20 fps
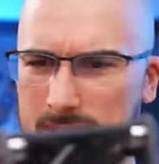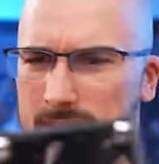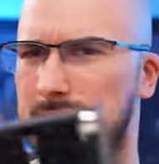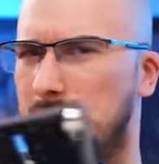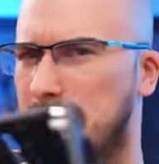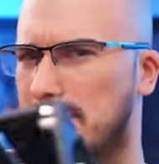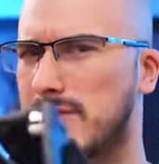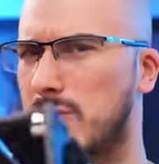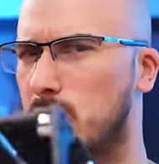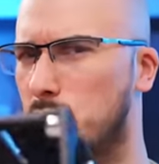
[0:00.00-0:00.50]
This is
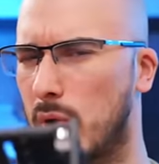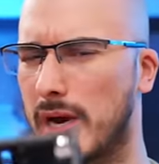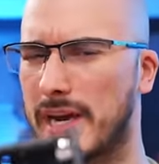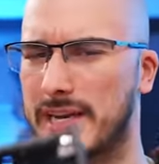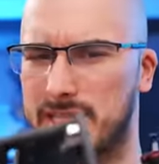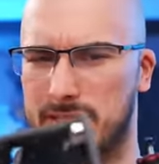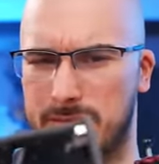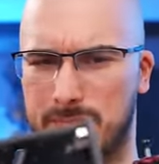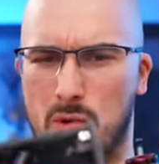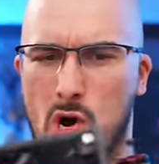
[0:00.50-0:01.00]
actually
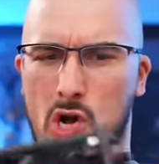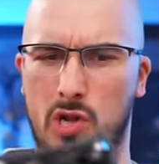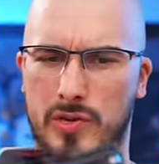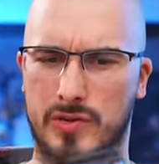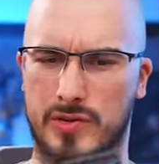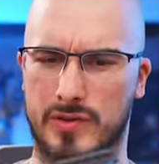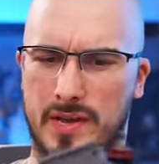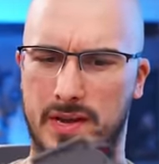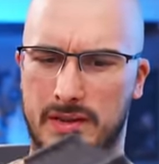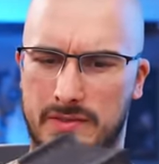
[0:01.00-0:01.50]
way
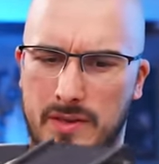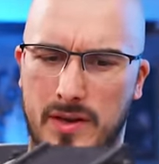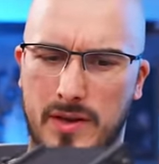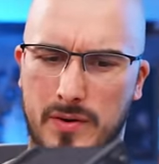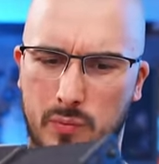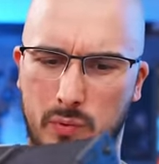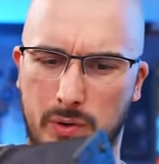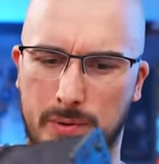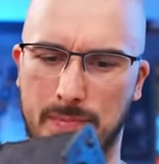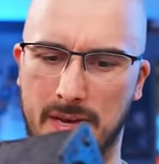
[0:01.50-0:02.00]
smaller than I thought
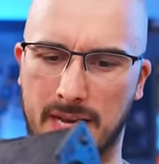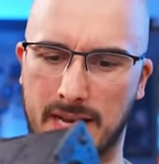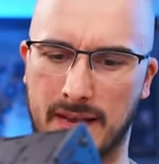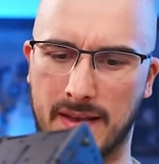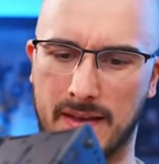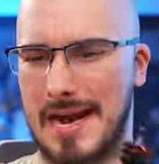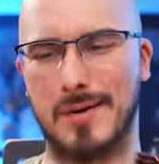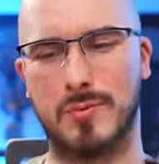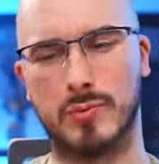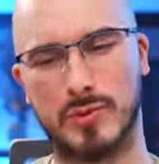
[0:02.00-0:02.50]
it would be.
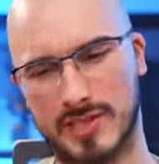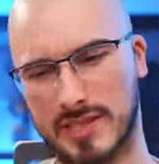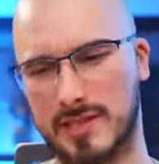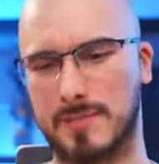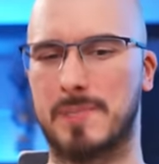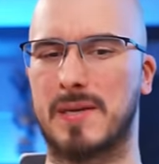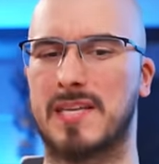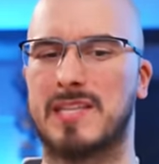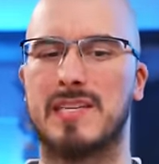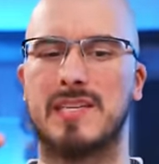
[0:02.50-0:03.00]
I was
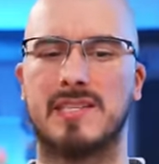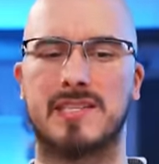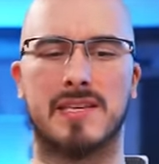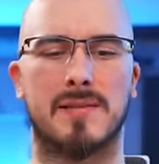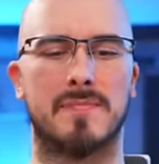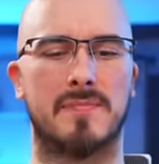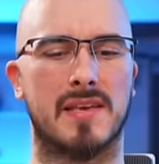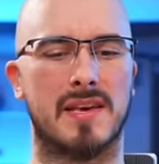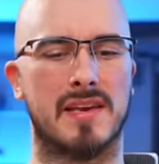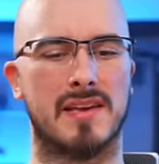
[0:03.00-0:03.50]
expecting
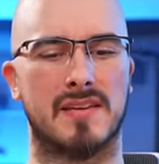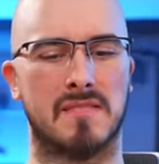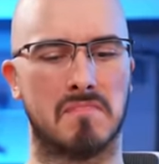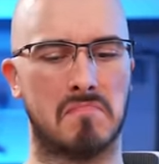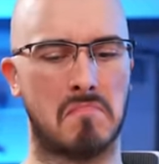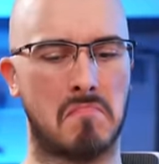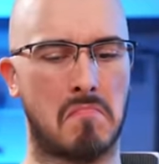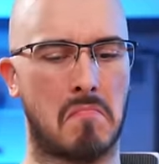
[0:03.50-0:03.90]
something